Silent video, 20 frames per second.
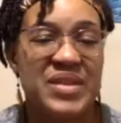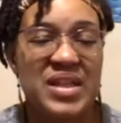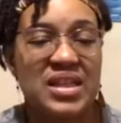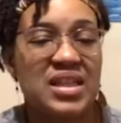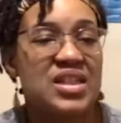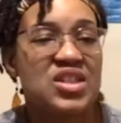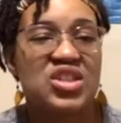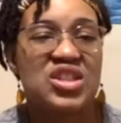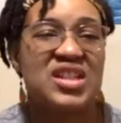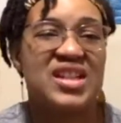And
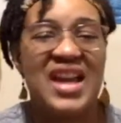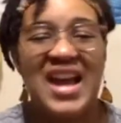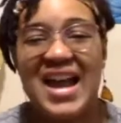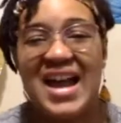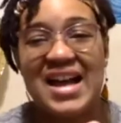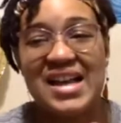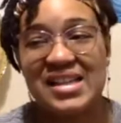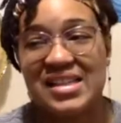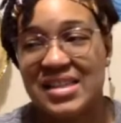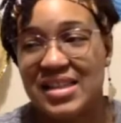then she
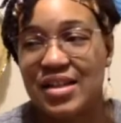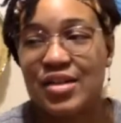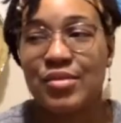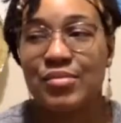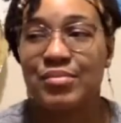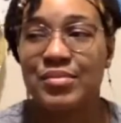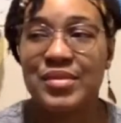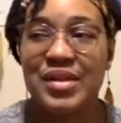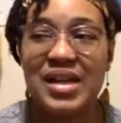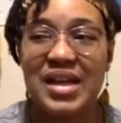asked
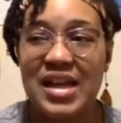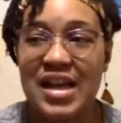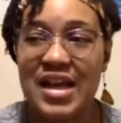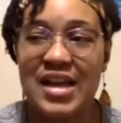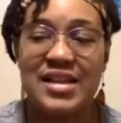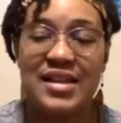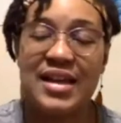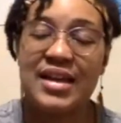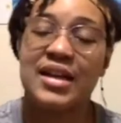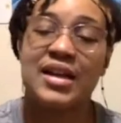them,
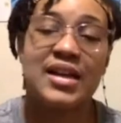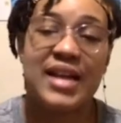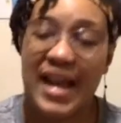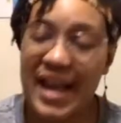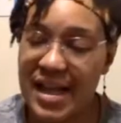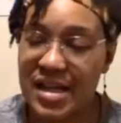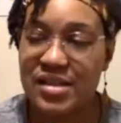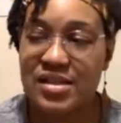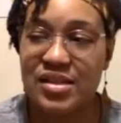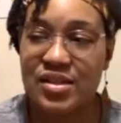and they didn't
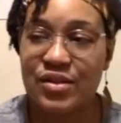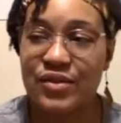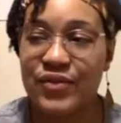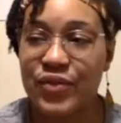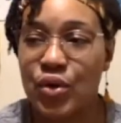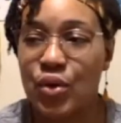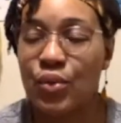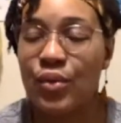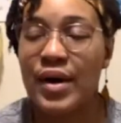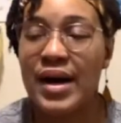answer
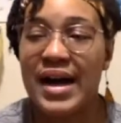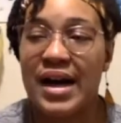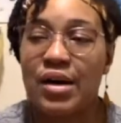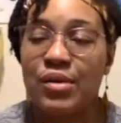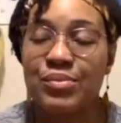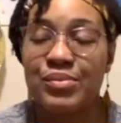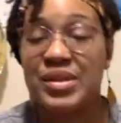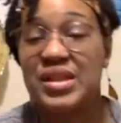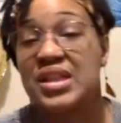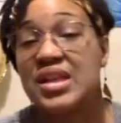for a
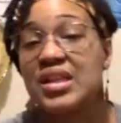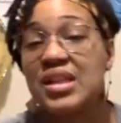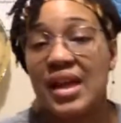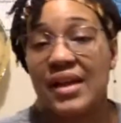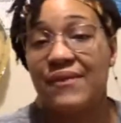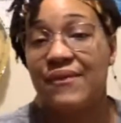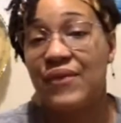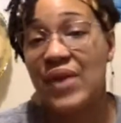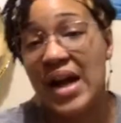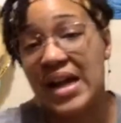while, but then
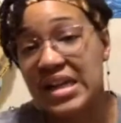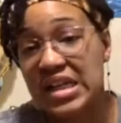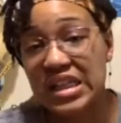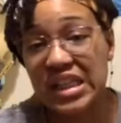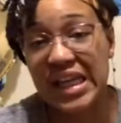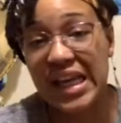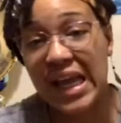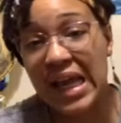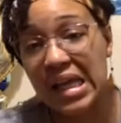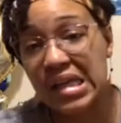they
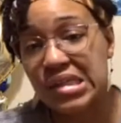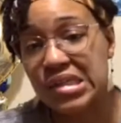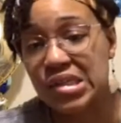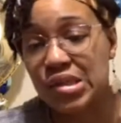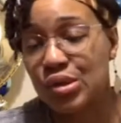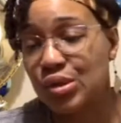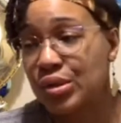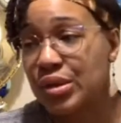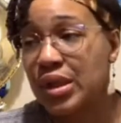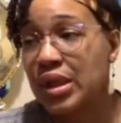finally
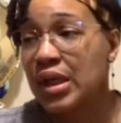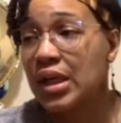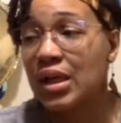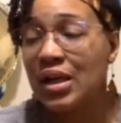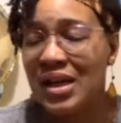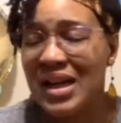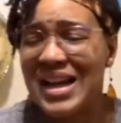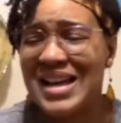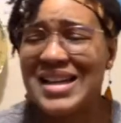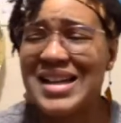answered.
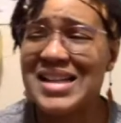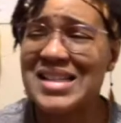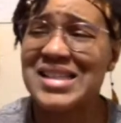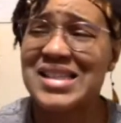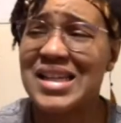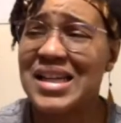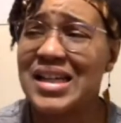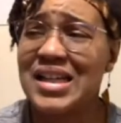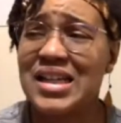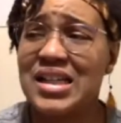And I
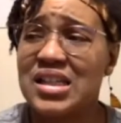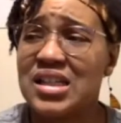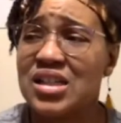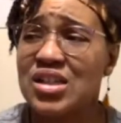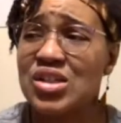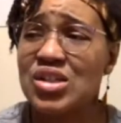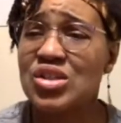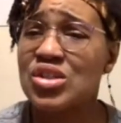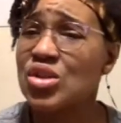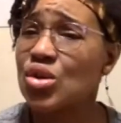said,
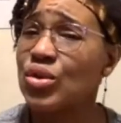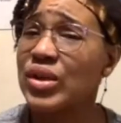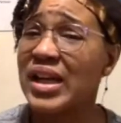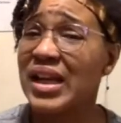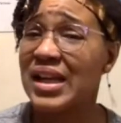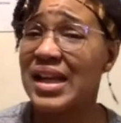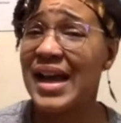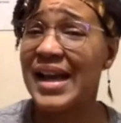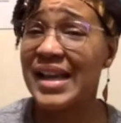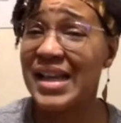so
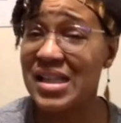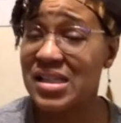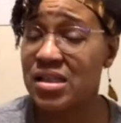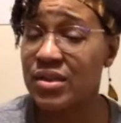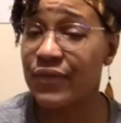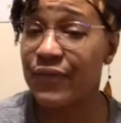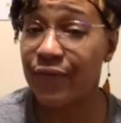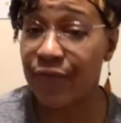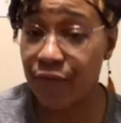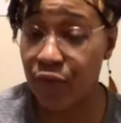can I get
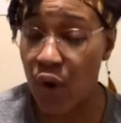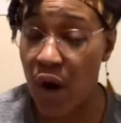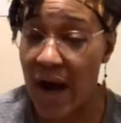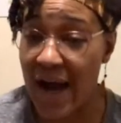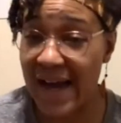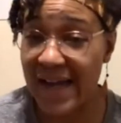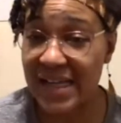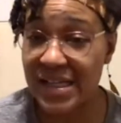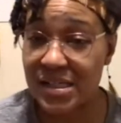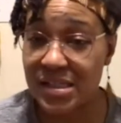some
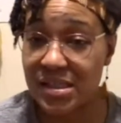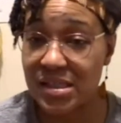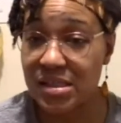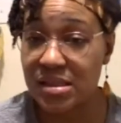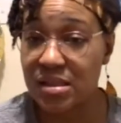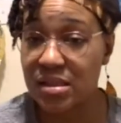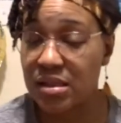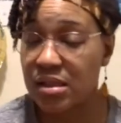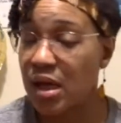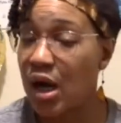fries?
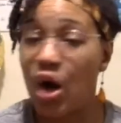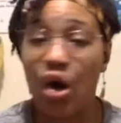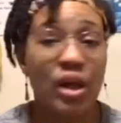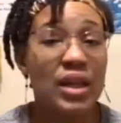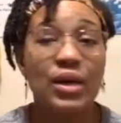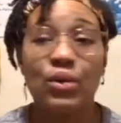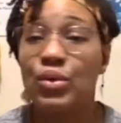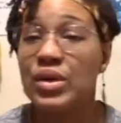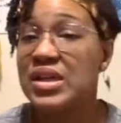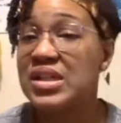
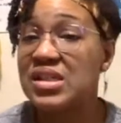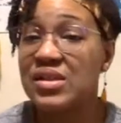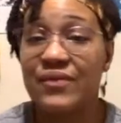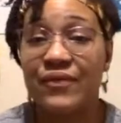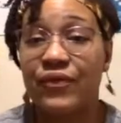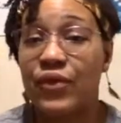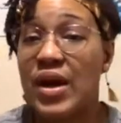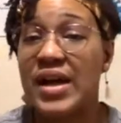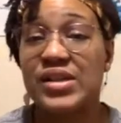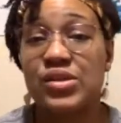All I want is
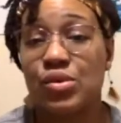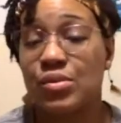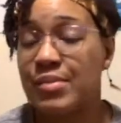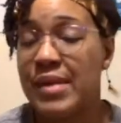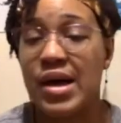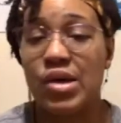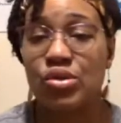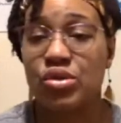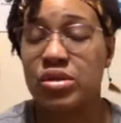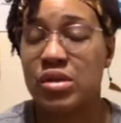some fries with
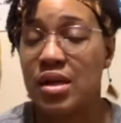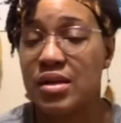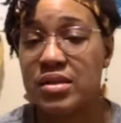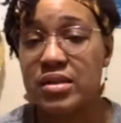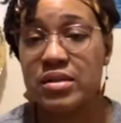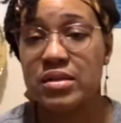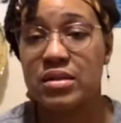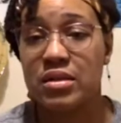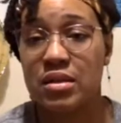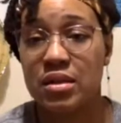mild
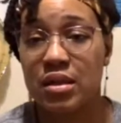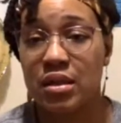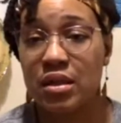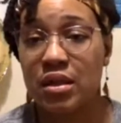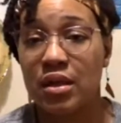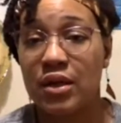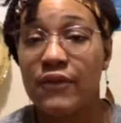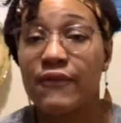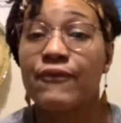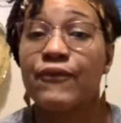sauce.
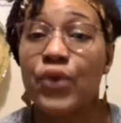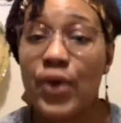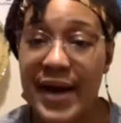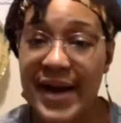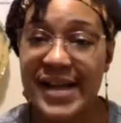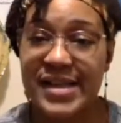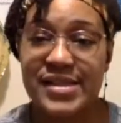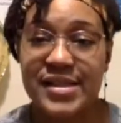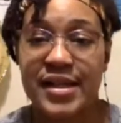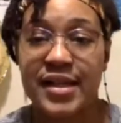
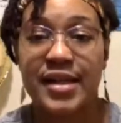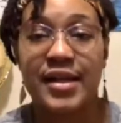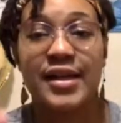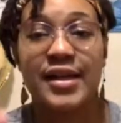Fries.